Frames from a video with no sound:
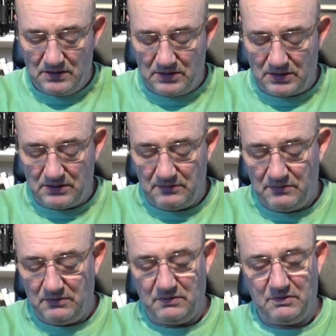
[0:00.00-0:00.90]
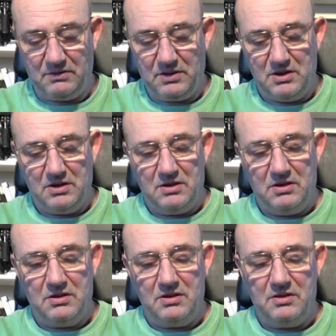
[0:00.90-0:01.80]
So
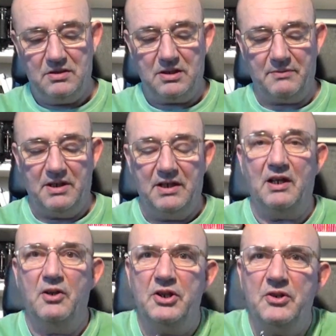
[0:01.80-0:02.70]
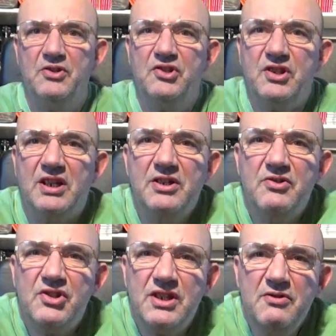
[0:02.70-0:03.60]
there we go. Yeah, look, can you
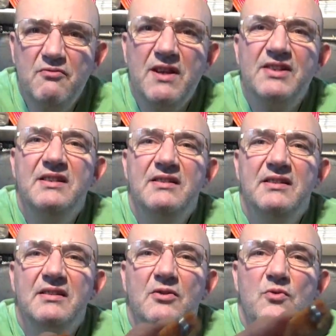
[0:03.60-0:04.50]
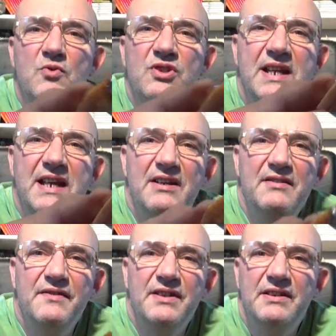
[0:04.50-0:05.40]
see the resin oozing out
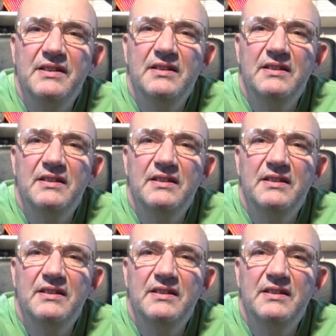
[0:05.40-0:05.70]
of the